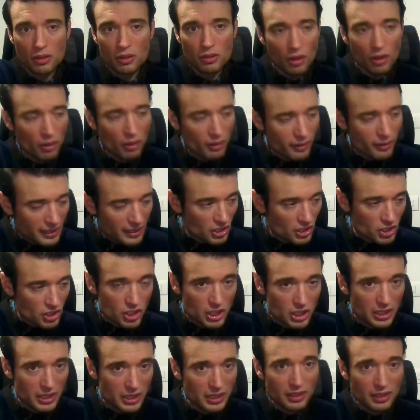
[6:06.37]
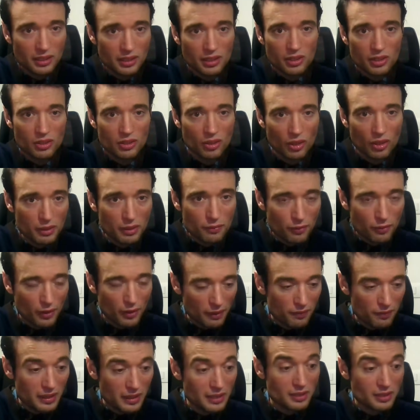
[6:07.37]
Not next year, not in
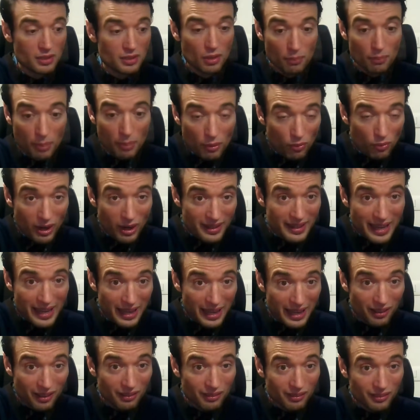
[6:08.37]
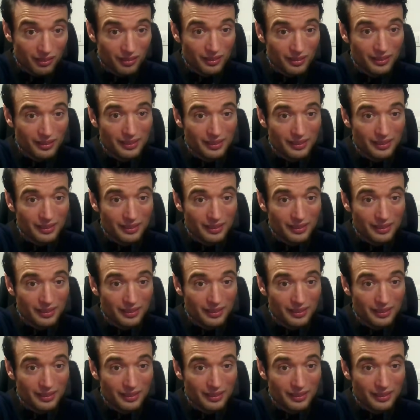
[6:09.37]
five years, but right now.